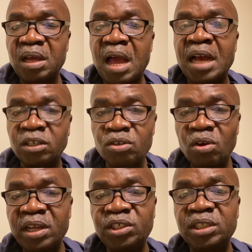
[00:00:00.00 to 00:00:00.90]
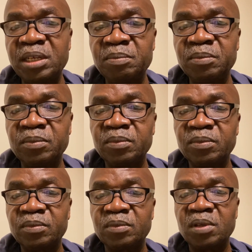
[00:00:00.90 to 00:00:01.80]
Acknowledge them,
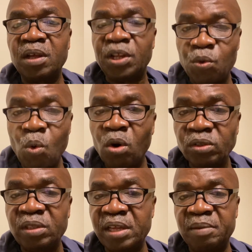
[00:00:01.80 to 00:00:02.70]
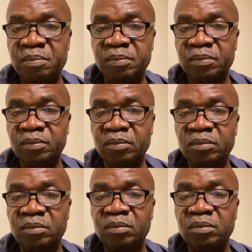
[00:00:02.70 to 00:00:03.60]
reward them,
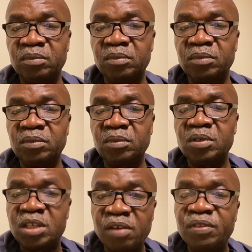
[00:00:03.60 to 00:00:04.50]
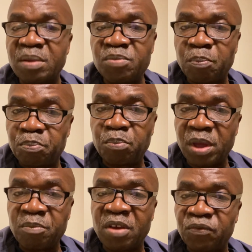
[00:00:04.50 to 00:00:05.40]
give them
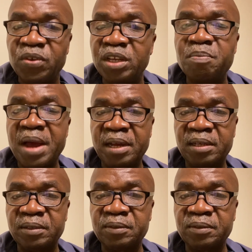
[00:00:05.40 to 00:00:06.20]
a feedback,